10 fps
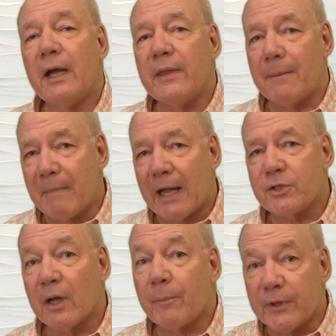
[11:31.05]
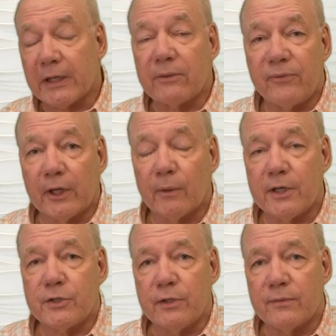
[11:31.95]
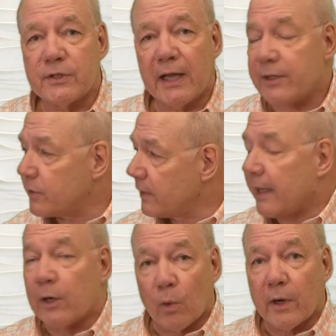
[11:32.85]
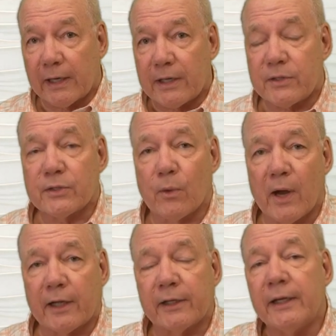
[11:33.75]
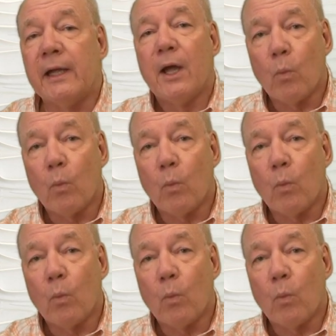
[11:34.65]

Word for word: that match up with the configuration you've set so that it organizes correctly